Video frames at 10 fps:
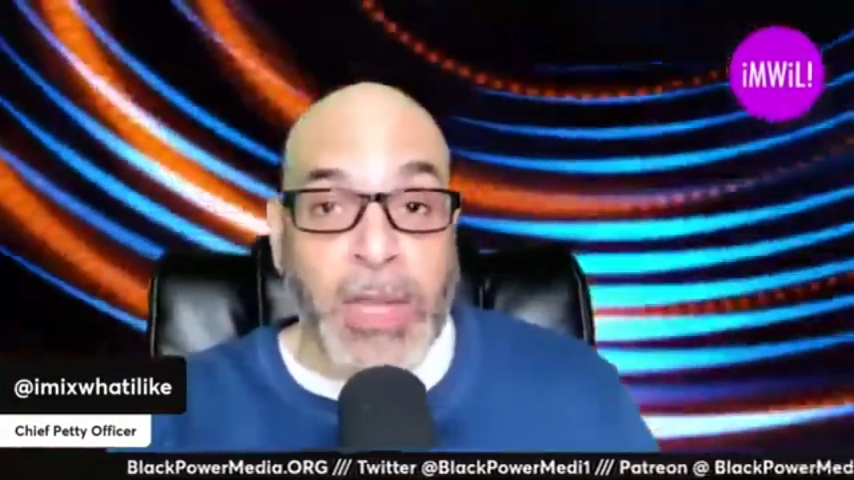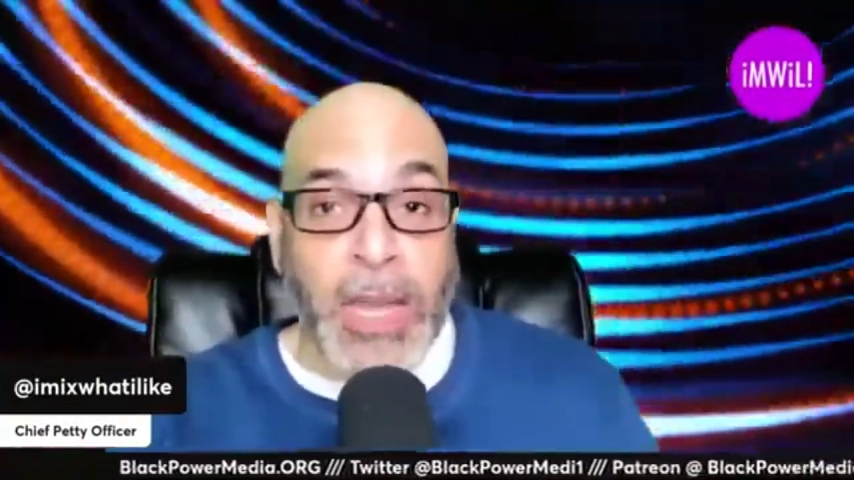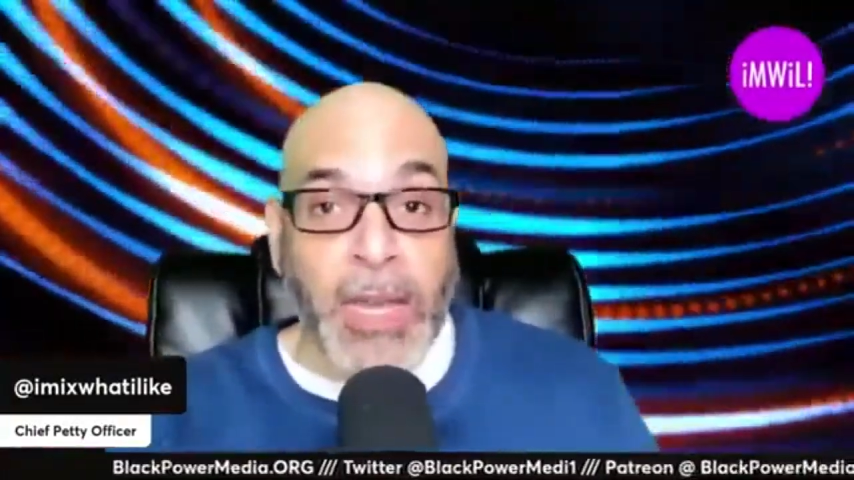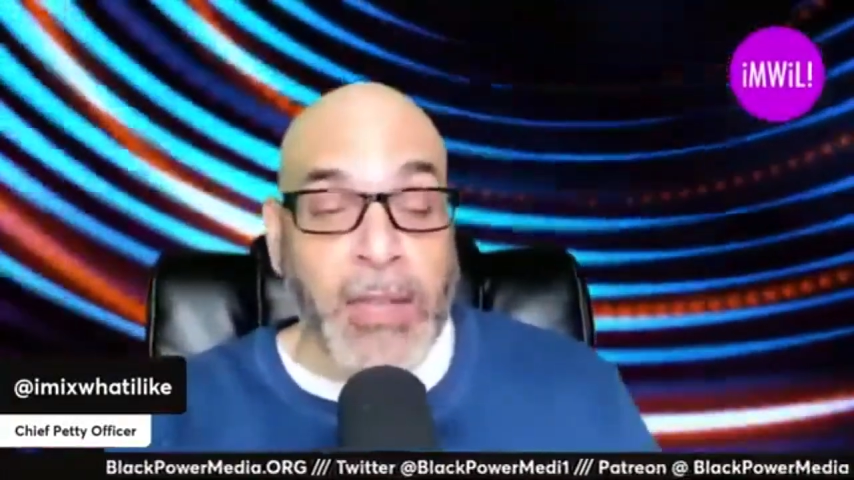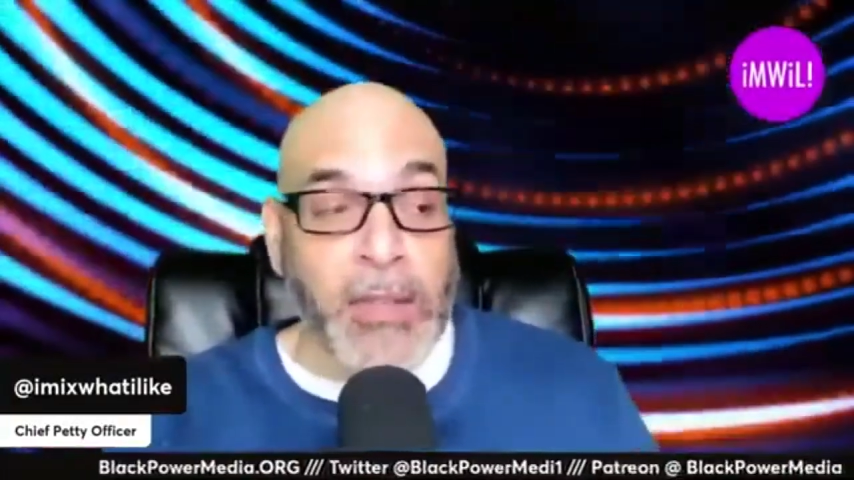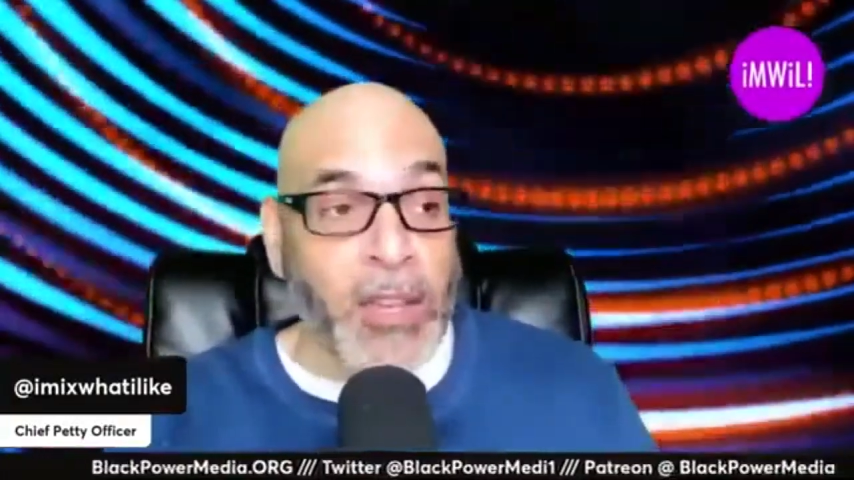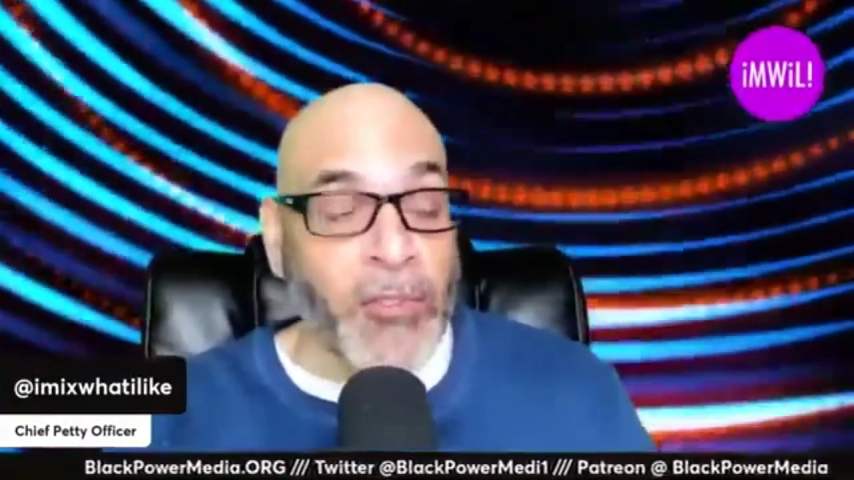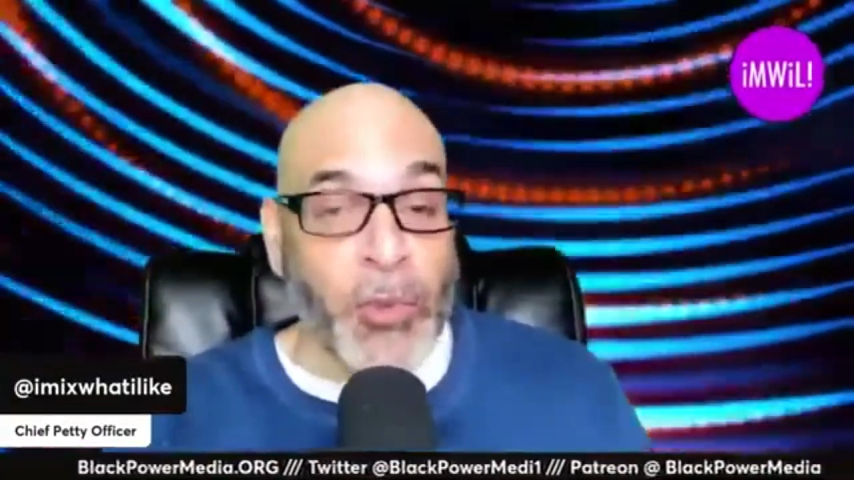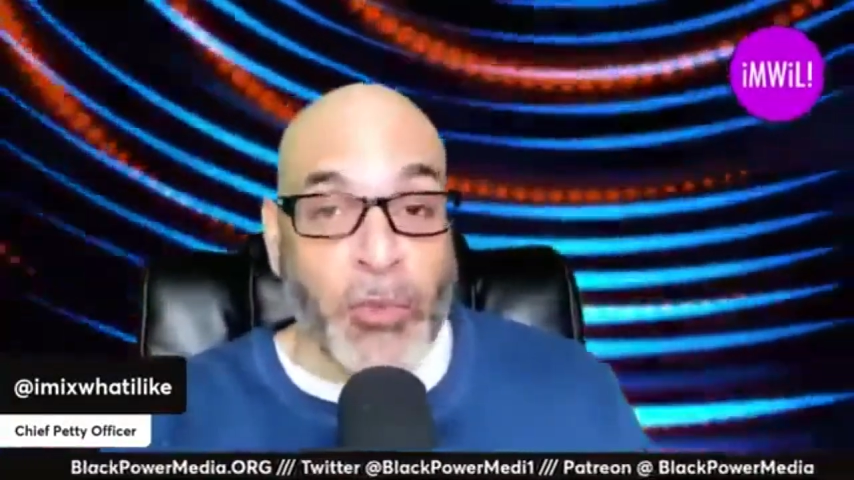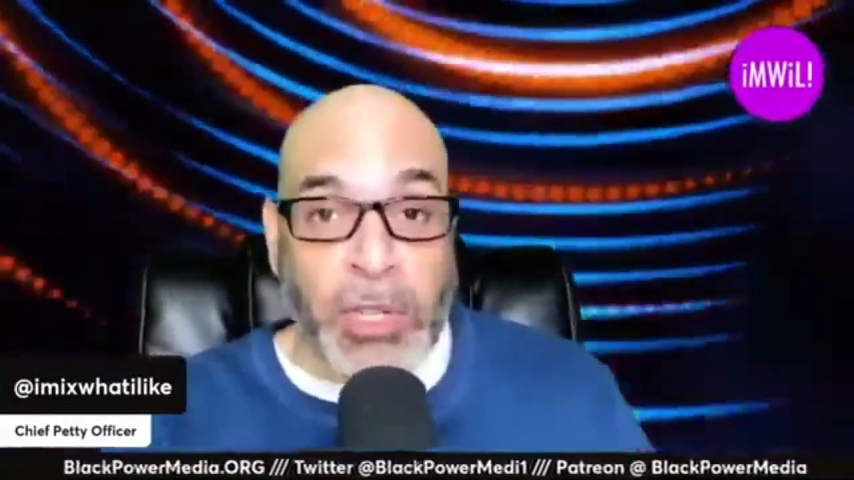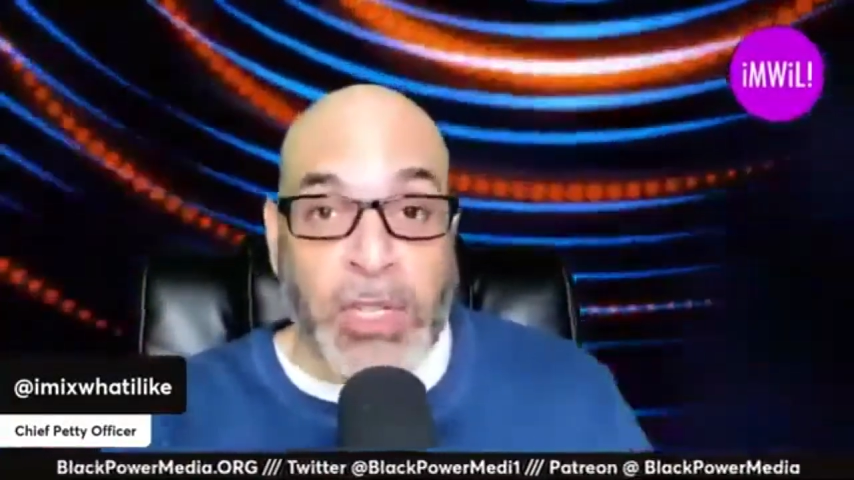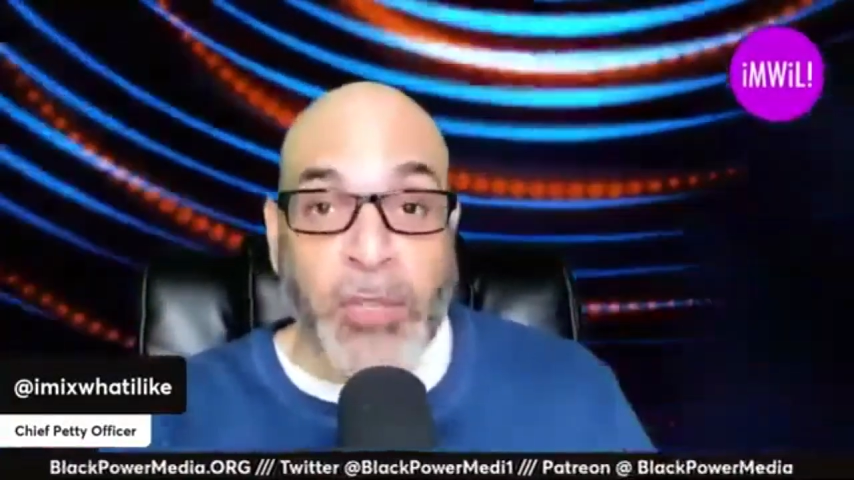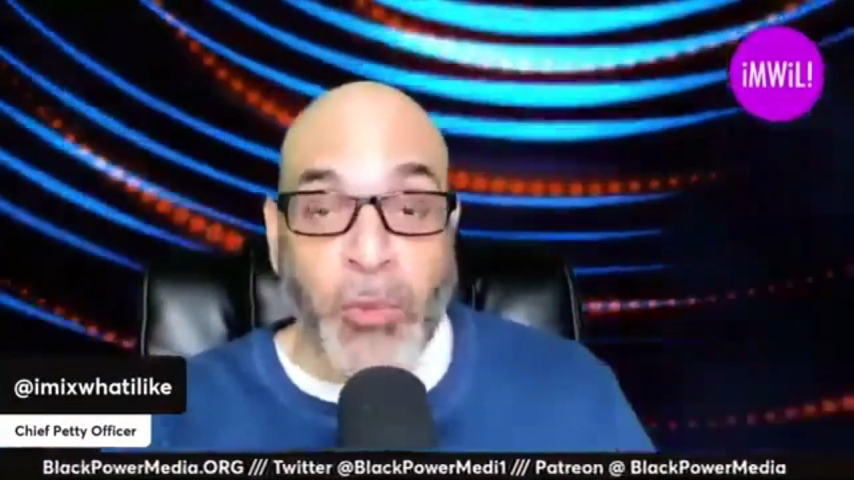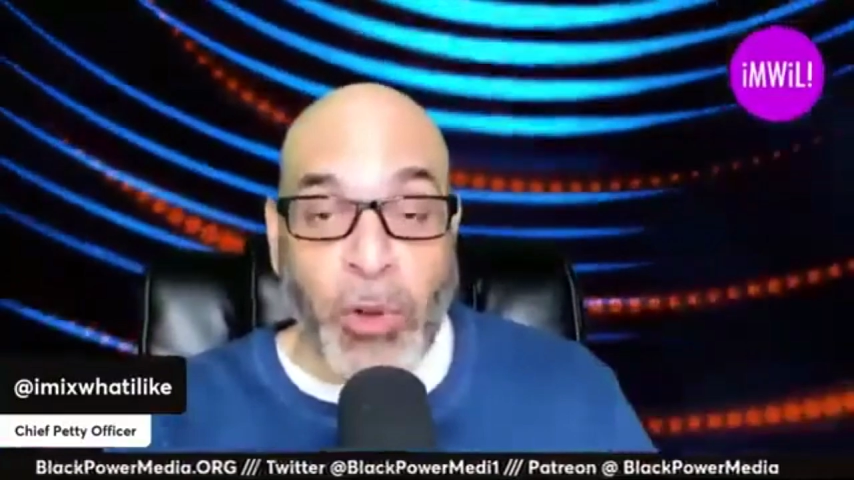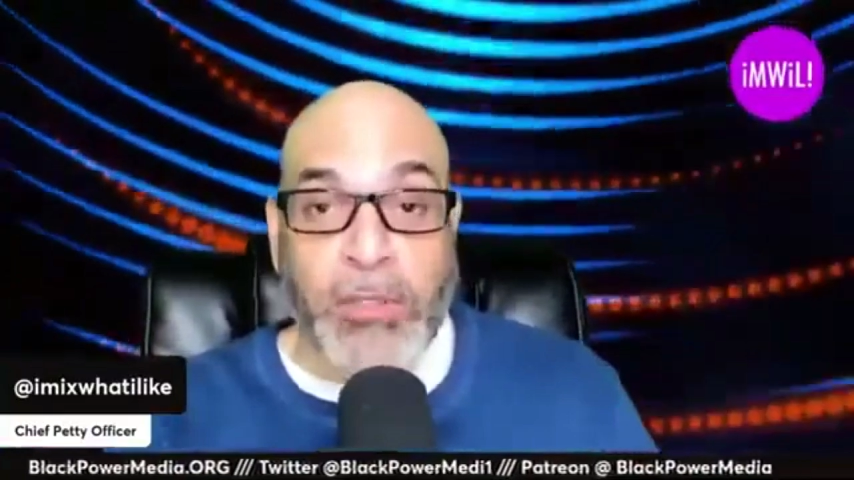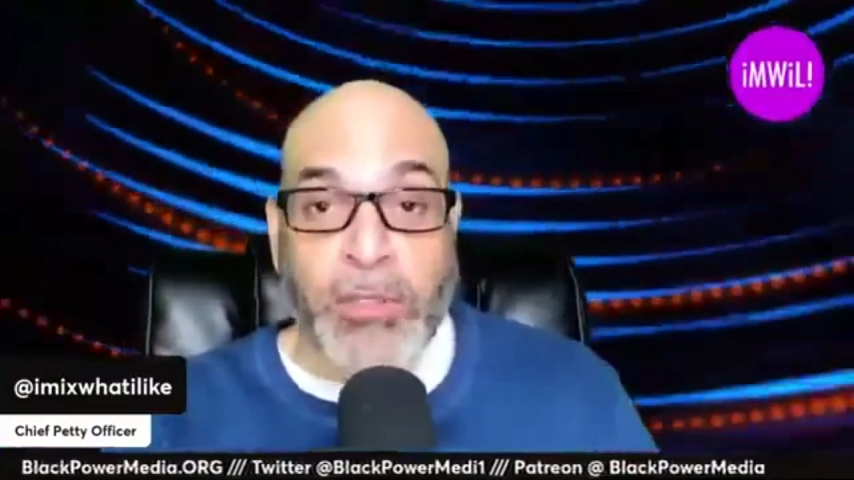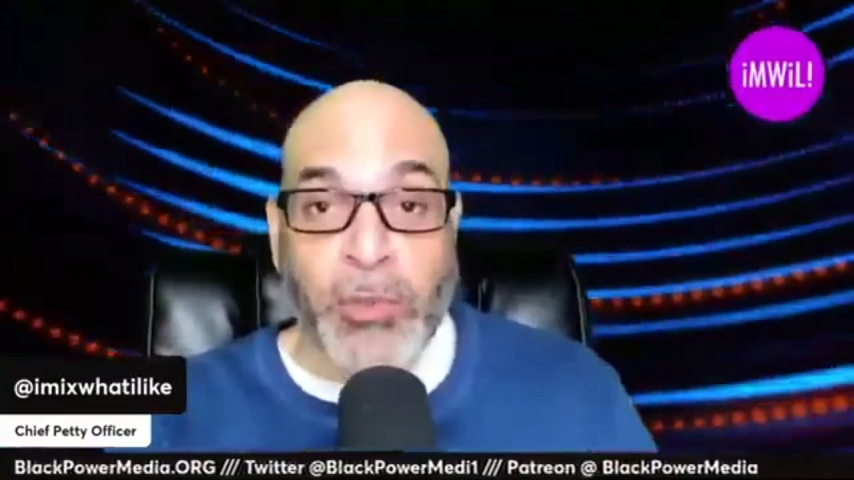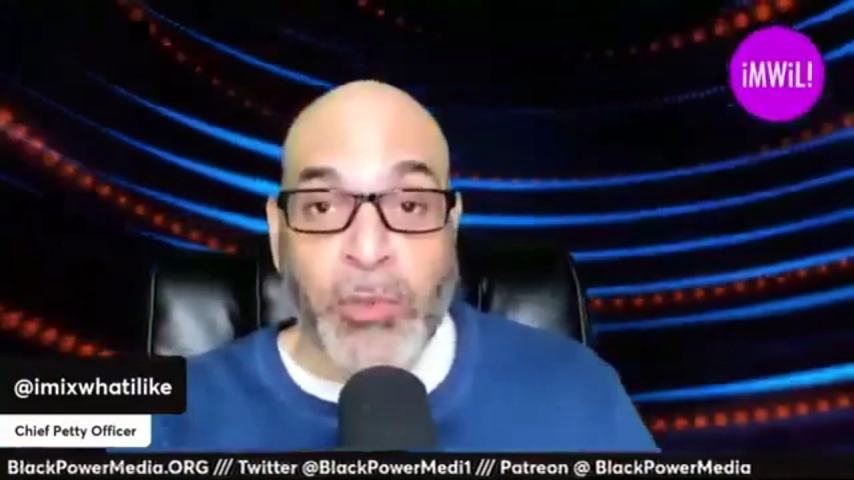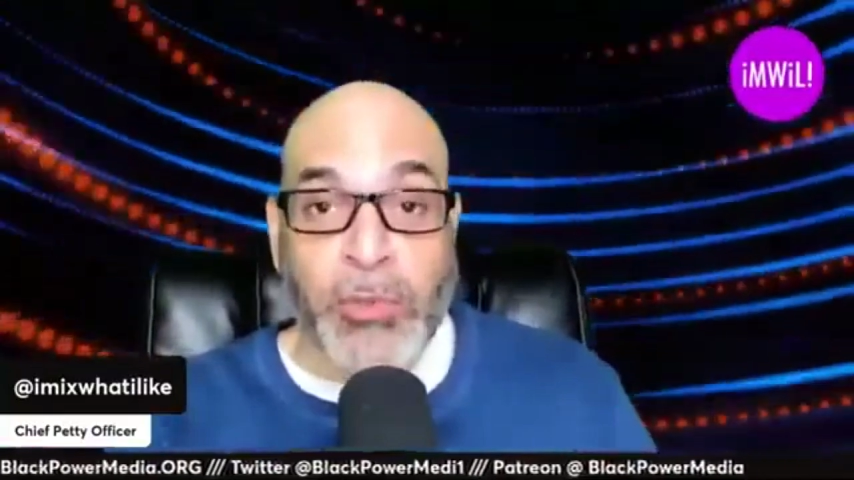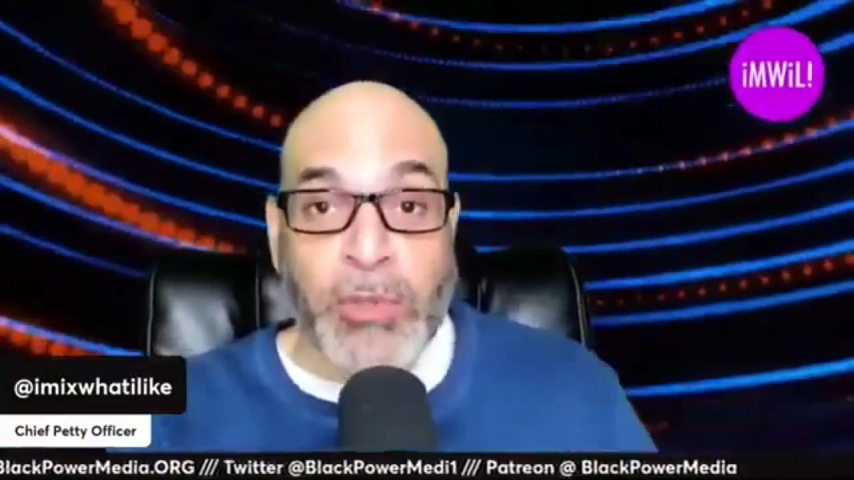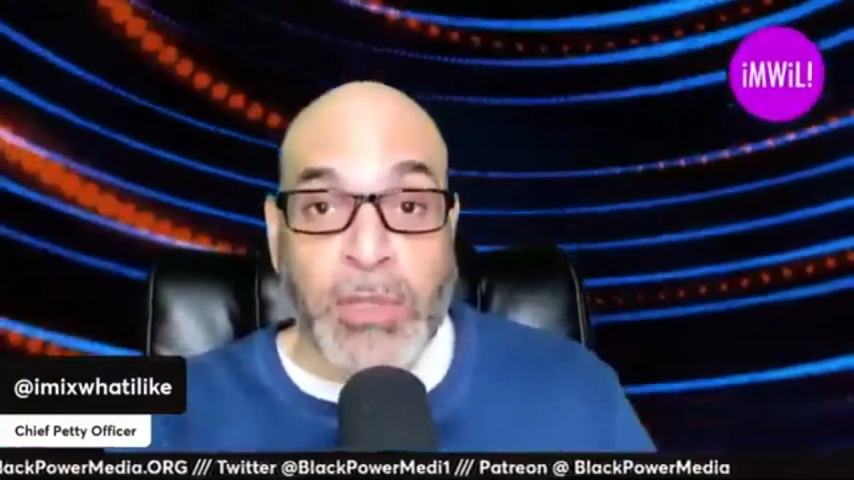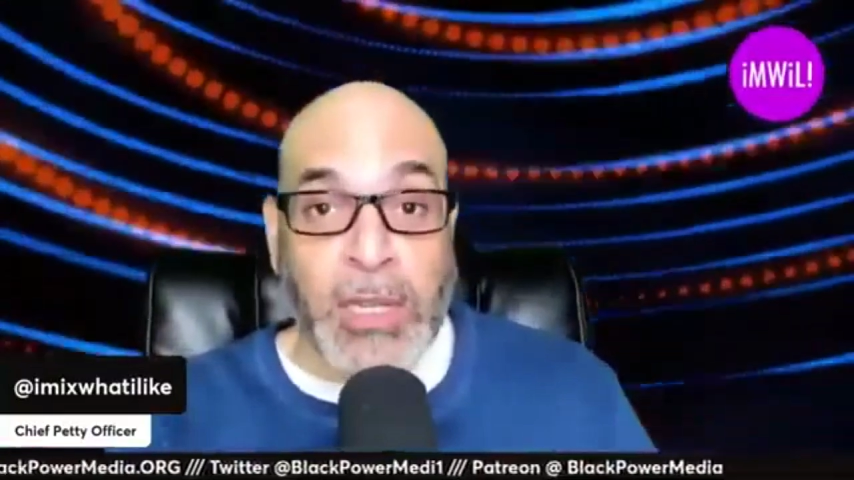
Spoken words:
And if you really want to